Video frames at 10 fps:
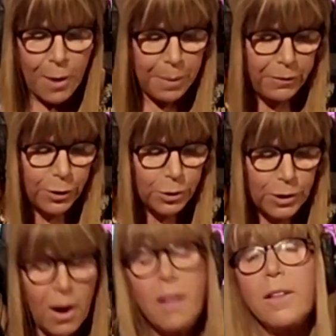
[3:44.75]
But
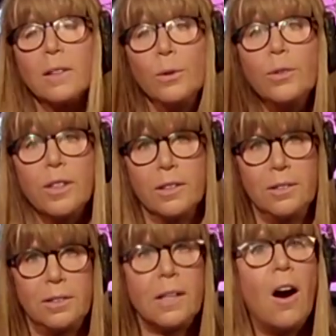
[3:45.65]
virtually all the
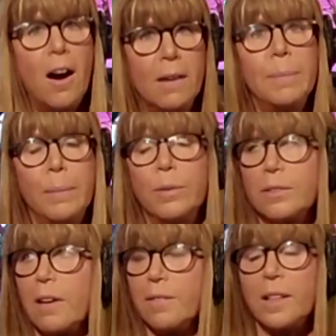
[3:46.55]
looters are
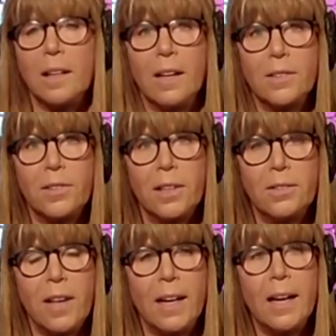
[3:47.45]
members of the United
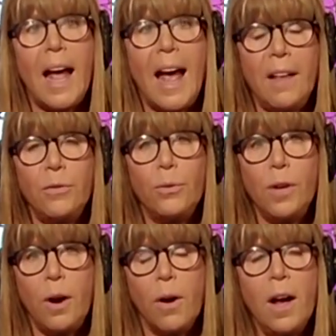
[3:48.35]
States Senate, as you
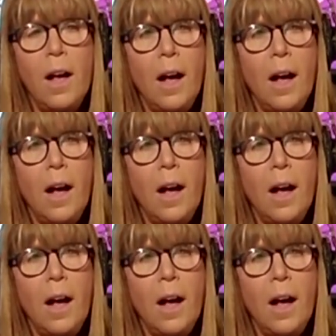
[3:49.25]
know.